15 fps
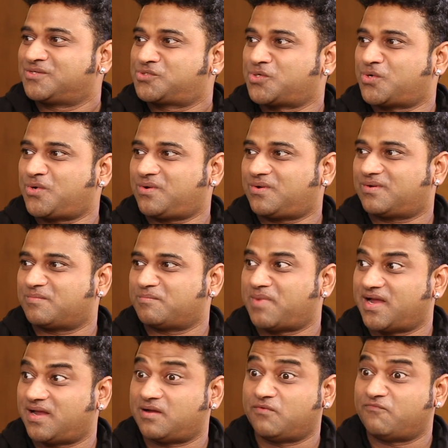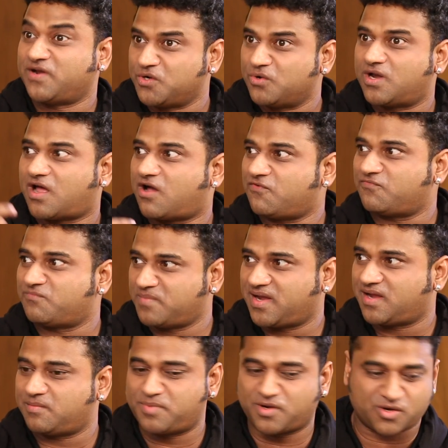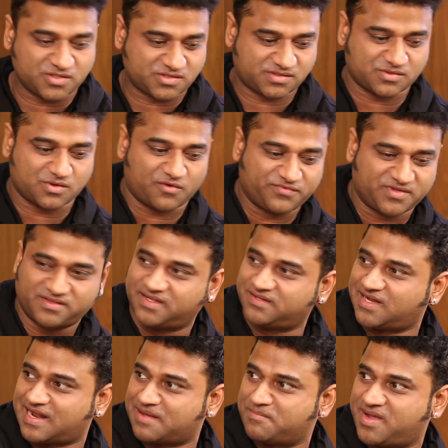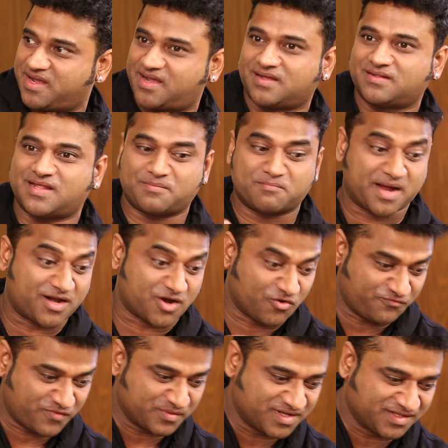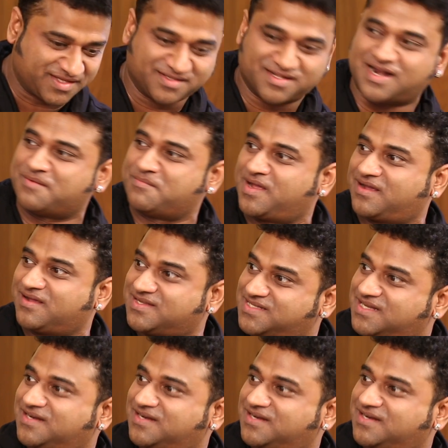So my when you love me because of the thing that I'm making, then my love for the thing that I'm making